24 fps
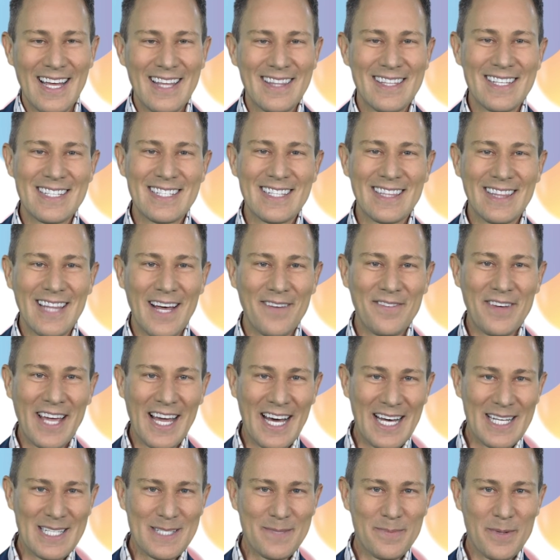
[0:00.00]
This loving
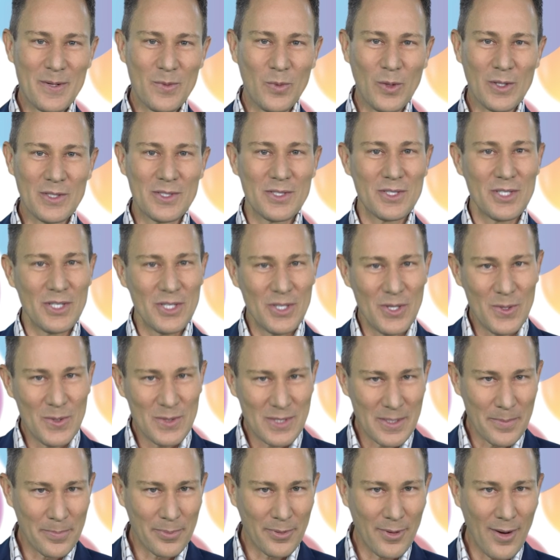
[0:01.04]
husband wants to use
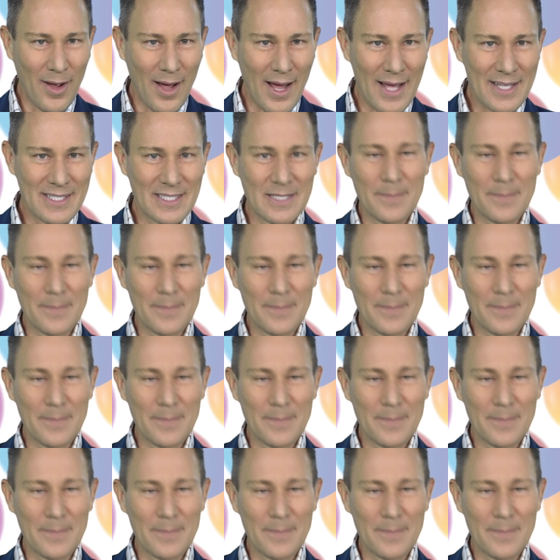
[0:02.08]
the prize